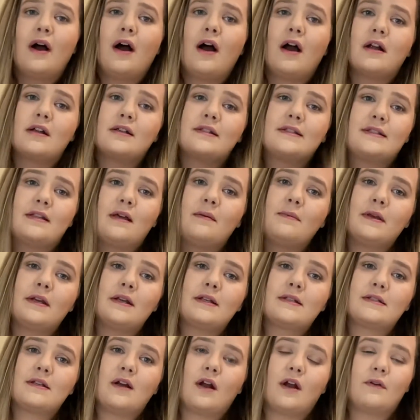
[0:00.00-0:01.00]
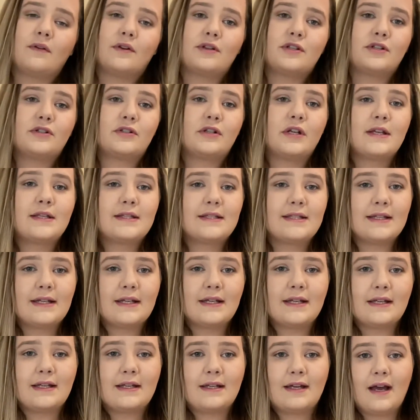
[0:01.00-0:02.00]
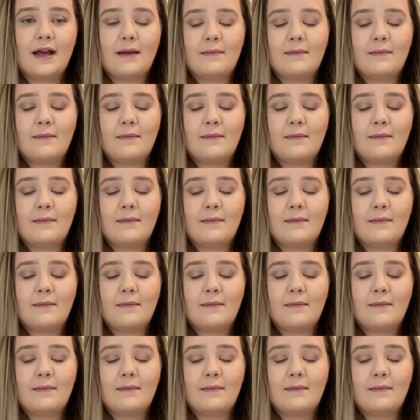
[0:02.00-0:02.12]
Our stomachs are restricted.